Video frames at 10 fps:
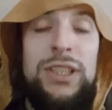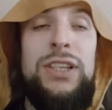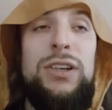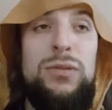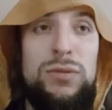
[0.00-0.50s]

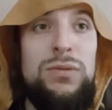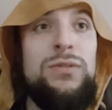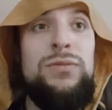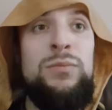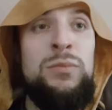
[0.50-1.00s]
It helps with
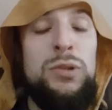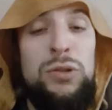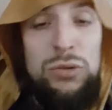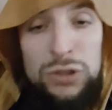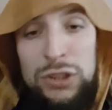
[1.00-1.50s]

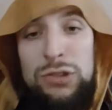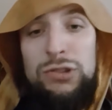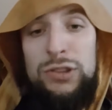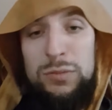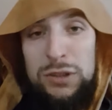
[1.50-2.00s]
lucid
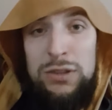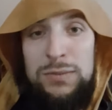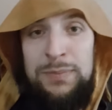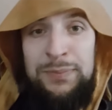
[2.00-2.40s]
dreams,